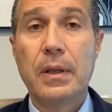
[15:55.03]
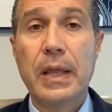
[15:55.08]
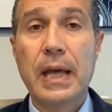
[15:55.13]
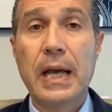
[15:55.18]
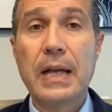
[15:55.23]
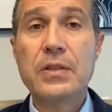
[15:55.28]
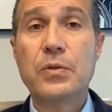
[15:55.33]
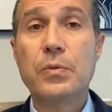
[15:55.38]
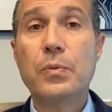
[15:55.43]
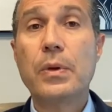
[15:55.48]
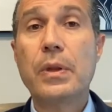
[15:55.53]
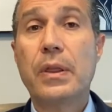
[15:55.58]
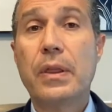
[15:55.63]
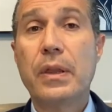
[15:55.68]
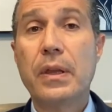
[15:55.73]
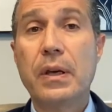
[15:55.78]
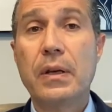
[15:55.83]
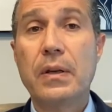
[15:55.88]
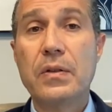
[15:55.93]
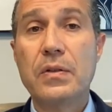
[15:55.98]
that's when
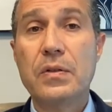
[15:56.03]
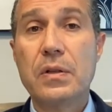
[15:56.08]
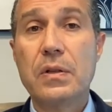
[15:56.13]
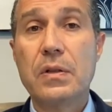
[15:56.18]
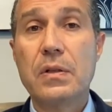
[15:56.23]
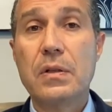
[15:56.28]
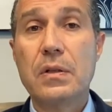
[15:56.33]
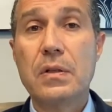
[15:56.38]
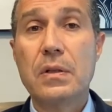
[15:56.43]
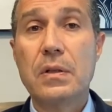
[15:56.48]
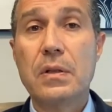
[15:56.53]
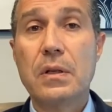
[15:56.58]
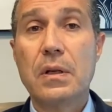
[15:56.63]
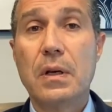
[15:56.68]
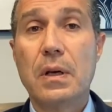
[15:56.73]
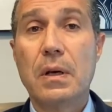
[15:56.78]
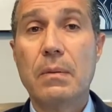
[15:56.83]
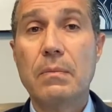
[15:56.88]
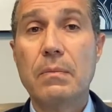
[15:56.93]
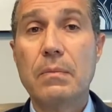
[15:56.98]
things
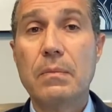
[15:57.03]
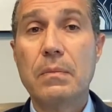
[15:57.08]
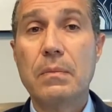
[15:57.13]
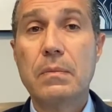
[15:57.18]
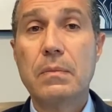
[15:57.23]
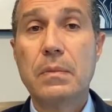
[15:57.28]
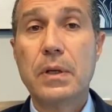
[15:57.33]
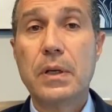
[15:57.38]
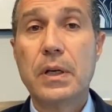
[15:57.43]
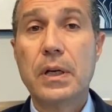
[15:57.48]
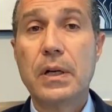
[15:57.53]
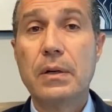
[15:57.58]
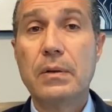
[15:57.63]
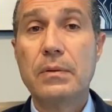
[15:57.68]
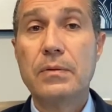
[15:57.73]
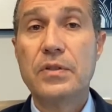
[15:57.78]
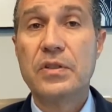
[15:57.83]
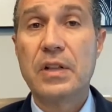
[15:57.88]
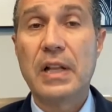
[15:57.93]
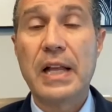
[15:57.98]
um,
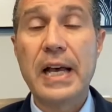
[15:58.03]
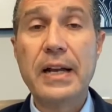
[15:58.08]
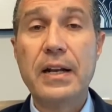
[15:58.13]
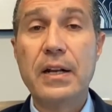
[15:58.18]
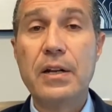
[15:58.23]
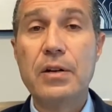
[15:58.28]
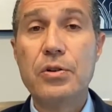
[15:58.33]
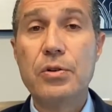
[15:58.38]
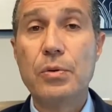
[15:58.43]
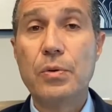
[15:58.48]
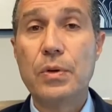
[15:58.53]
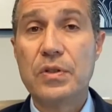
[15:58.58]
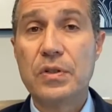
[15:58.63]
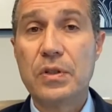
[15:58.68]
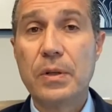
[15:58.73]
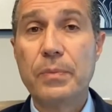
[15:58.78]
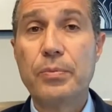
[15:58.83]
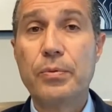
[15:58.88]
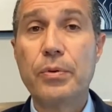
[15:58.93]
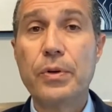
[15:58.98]
can slide into a
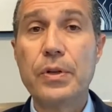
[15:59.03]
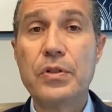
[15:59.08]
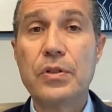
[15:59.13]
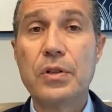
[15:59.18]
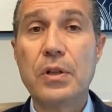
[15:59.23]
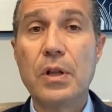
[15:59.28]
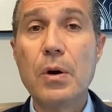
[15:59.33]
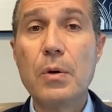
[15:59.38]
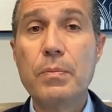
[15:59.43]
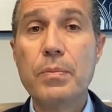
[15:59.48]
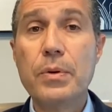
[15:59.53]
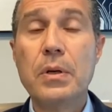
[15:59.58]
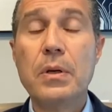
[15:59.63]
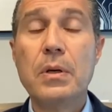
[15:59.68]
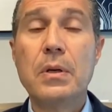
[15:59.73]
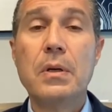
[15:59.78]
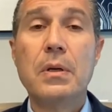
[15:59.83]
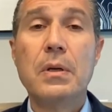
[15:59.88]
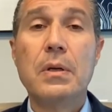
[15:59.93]
slippery slope